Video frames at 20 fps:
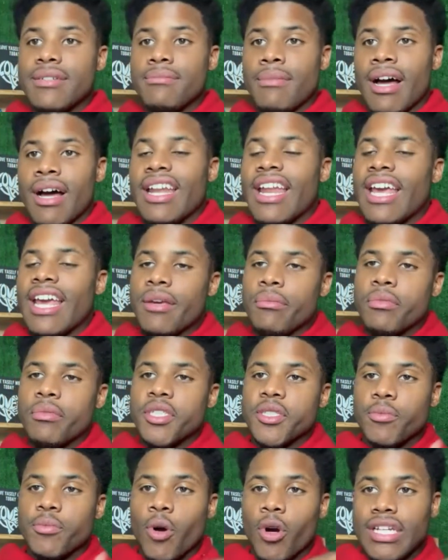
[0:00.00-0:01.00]
My name
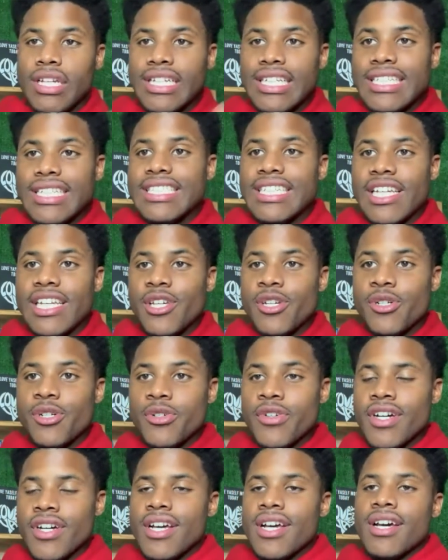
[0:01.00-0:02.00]
is Marquis
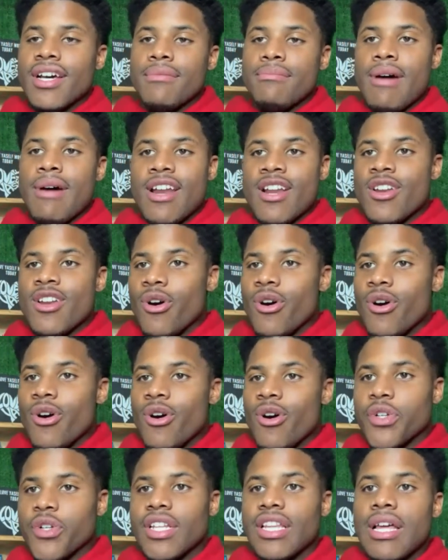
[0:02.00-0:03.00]
Hill, better known
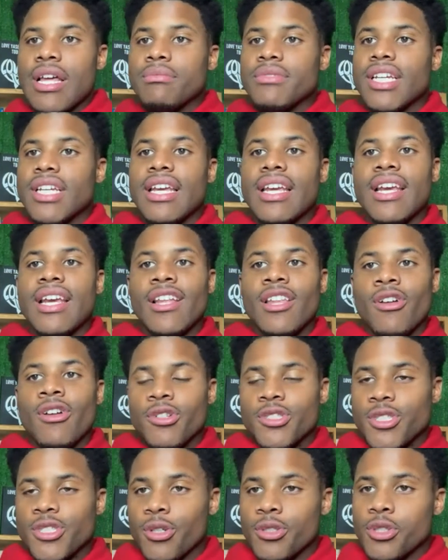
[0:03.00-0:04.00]
as Realmjhill on
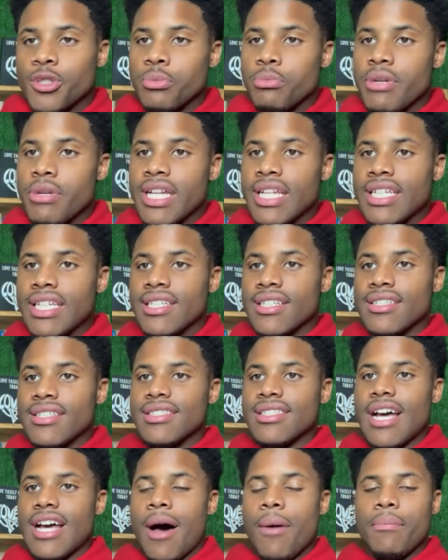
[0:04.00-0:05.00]
social media.
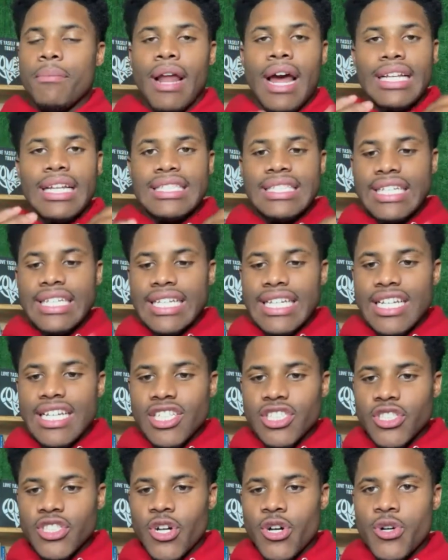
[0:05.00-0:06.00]
I'm 19
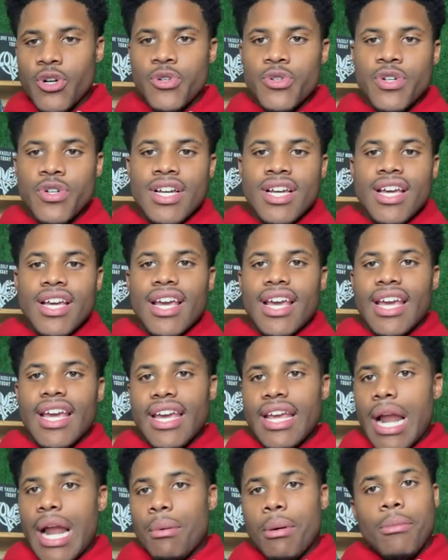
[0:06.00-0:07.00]
years old,
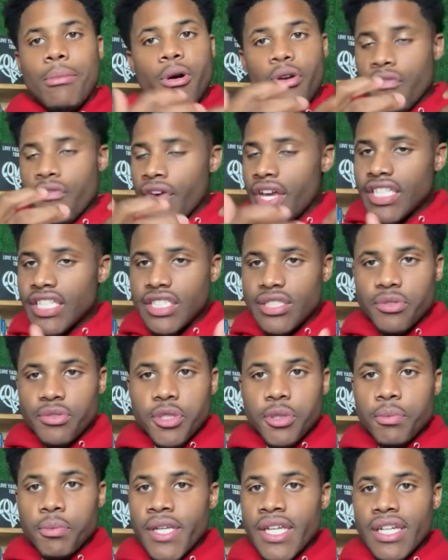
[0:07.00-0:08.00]
and I'm a motivational
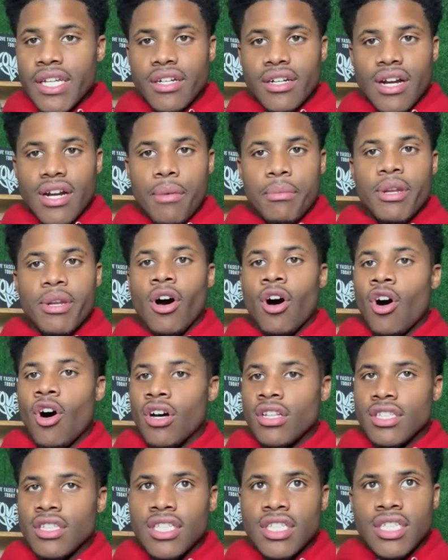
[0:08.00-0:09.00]
speaker. I'm an
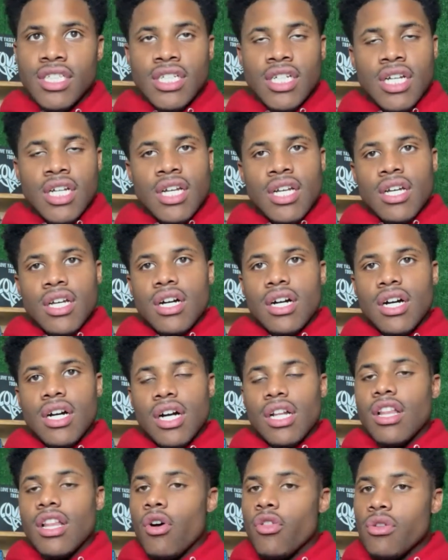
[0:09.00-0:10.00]
author, a
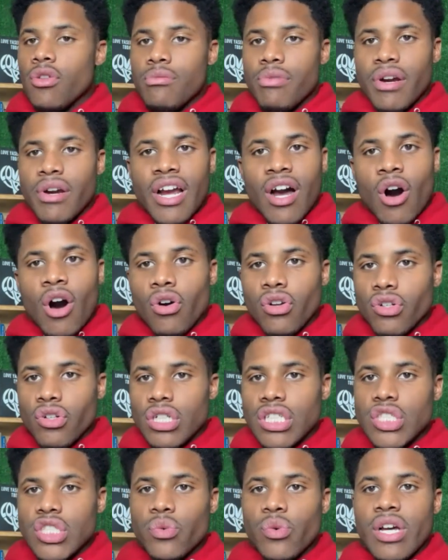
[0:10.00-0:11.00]
clothing brand owner
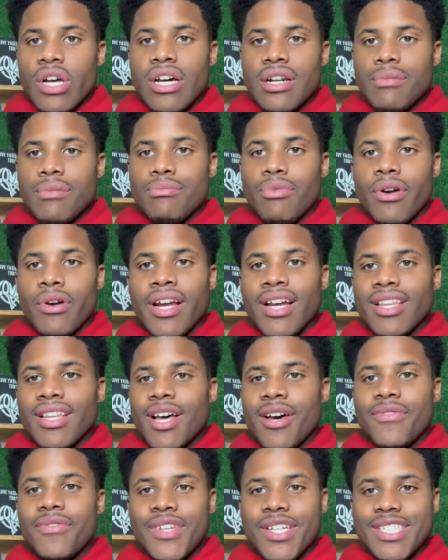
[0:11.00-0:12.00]
as well. The brand
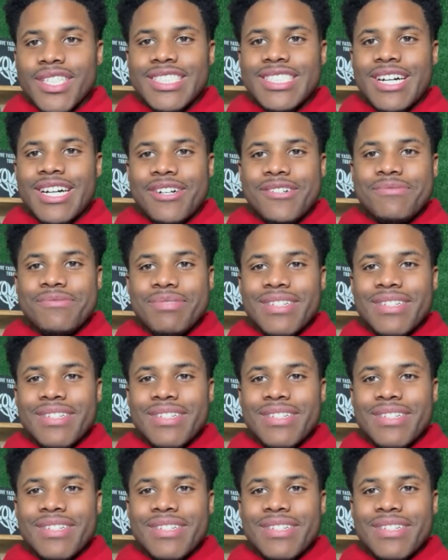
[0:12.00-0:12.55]
Love Yourself.